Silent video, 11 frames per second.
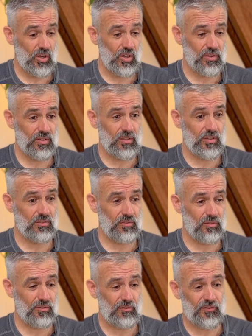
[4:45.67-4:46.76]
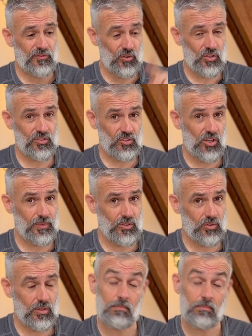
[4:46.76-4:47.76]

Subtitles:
on the first time you do it?